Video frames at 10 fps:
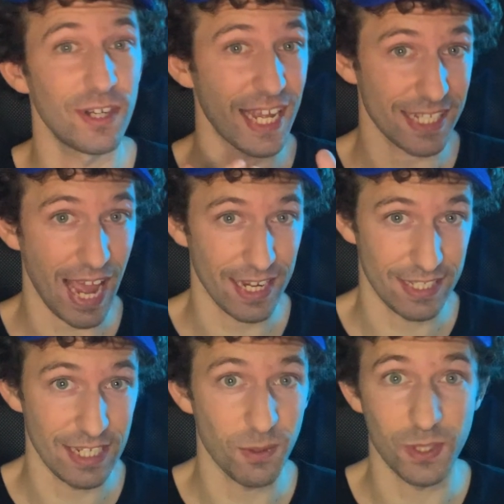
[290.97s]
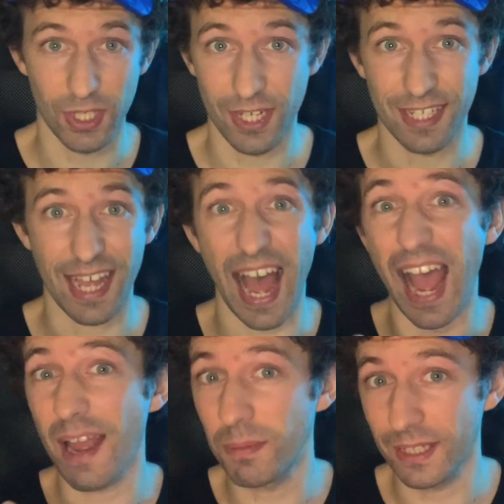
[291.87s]
the next idea, which is,
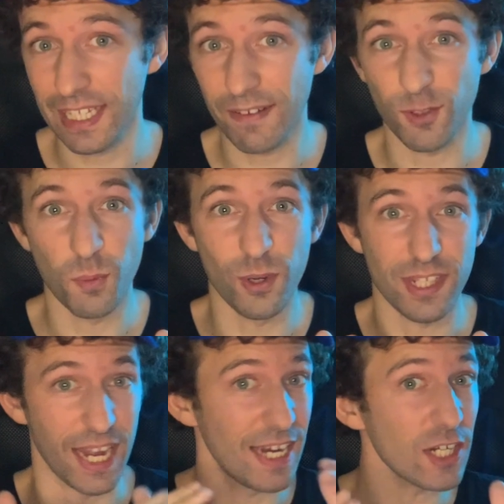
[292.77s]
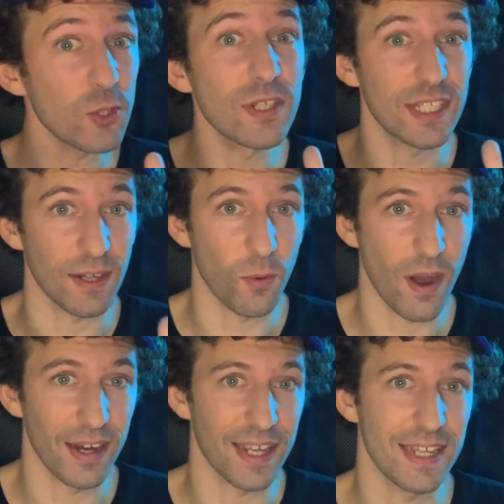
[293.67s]
I believe the most interesting
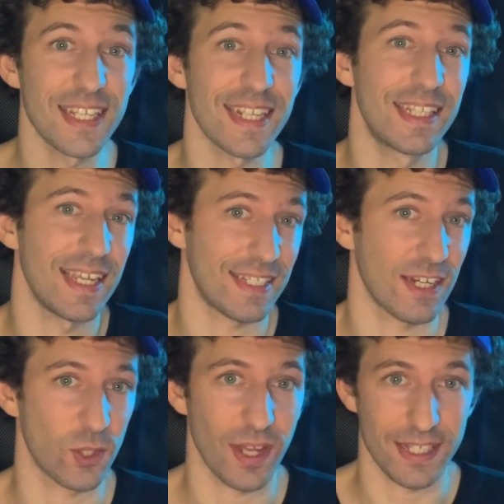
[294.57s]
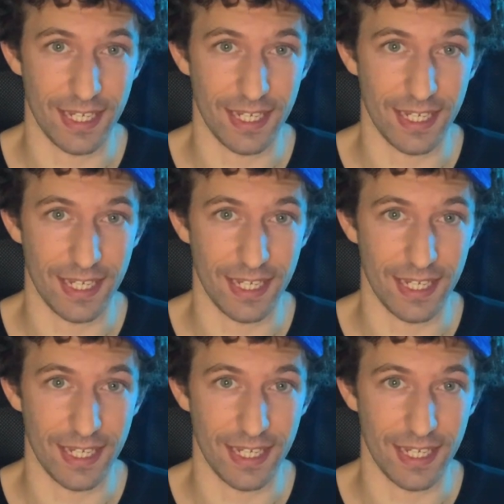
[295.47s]
one is a decentralized